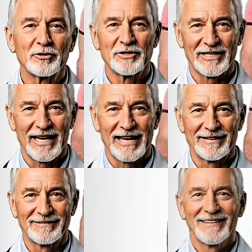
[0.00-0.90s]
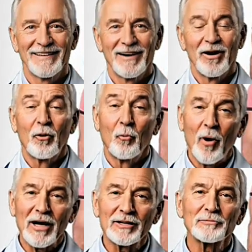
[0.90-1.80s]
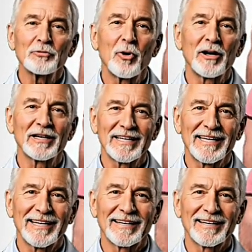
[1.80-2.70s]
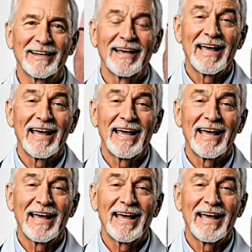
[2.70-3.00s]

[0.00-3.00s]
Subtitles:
Think of this as your posture reset button. It